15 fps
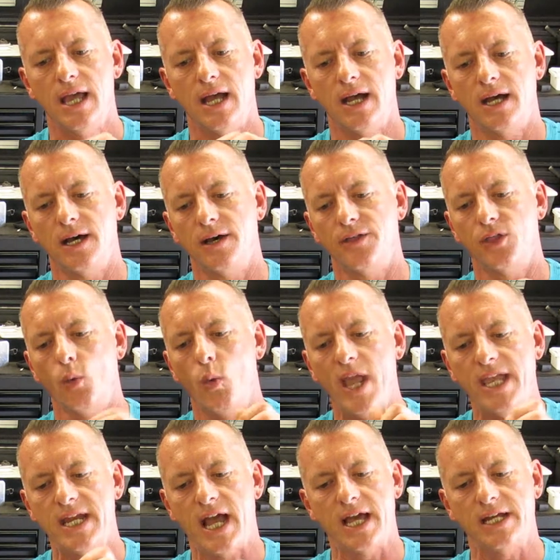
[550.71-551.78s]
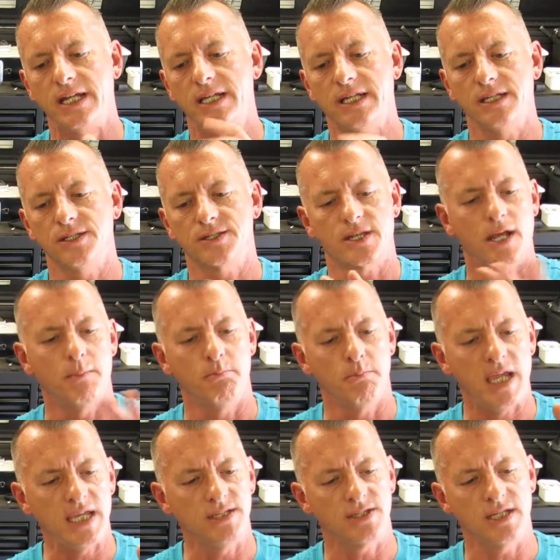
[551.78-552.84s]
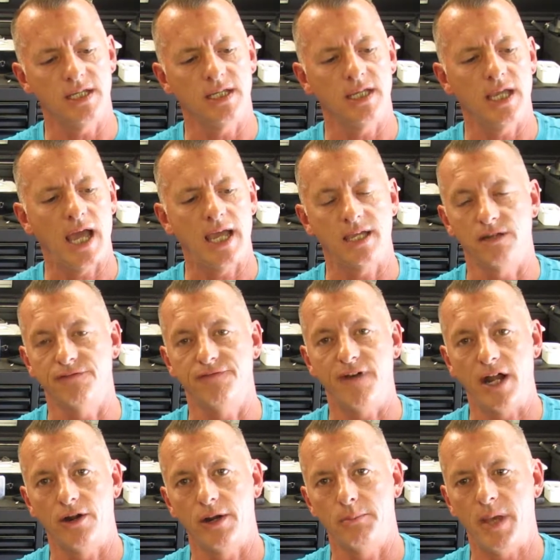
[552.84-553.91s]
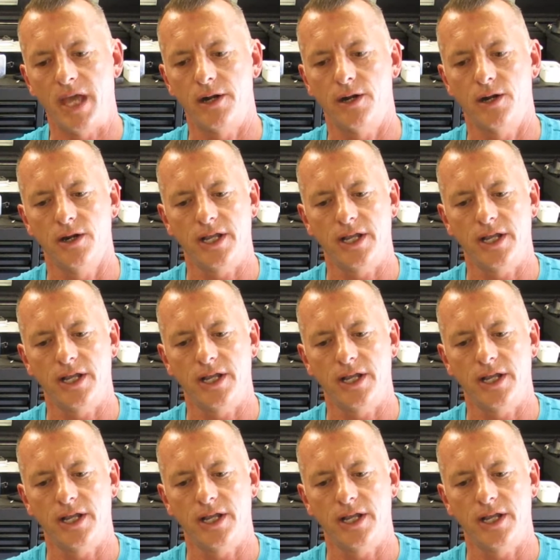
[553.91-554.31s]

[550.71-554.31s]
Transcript: The weight on it is amazing. I can fire it better.